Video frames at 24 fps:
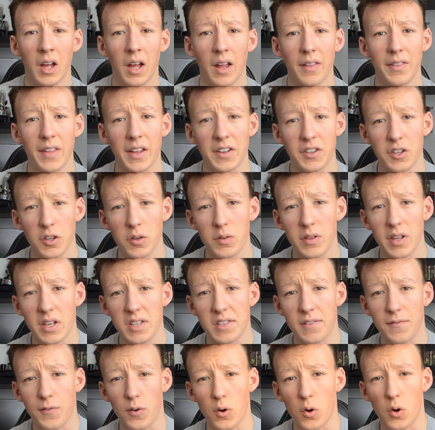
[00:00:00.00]
Then do this
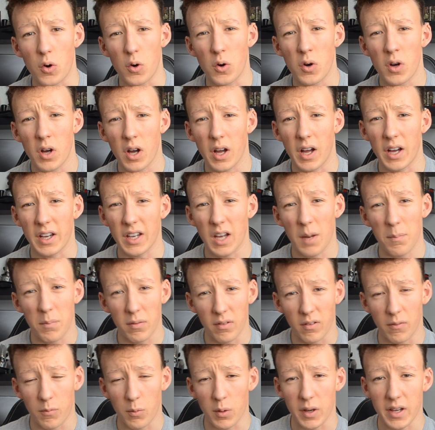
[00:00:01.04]
for a couple
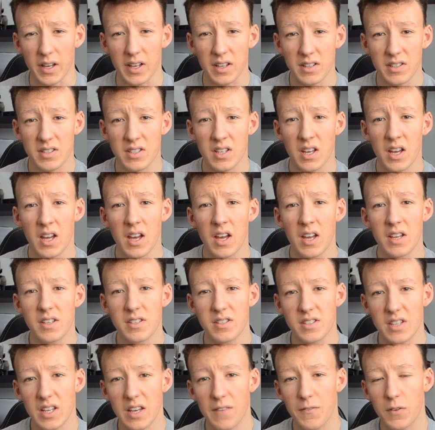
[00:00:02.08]
of weeks,
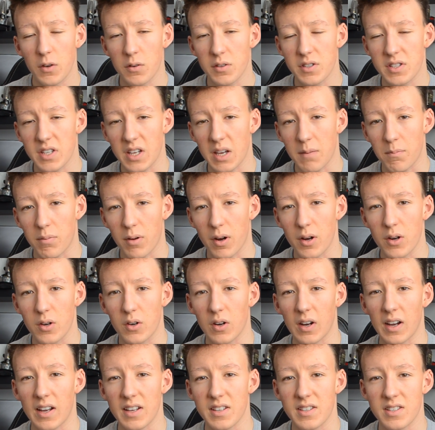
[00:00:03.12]
see if you're seeing
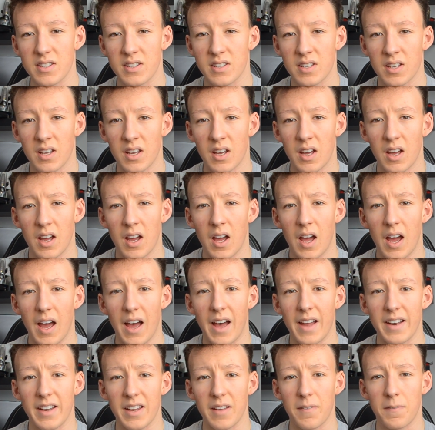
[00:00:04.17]
progress,
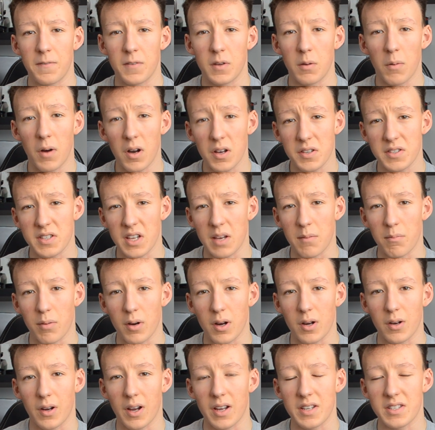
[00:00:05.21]
and if you are seeing
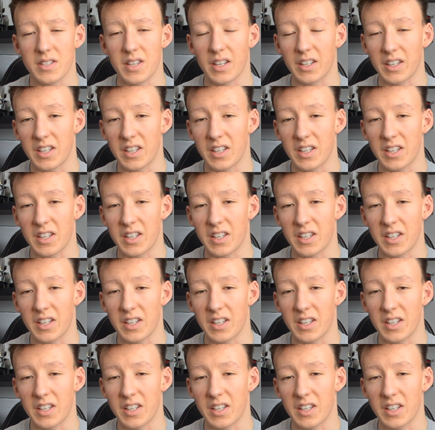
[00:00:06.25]
progress then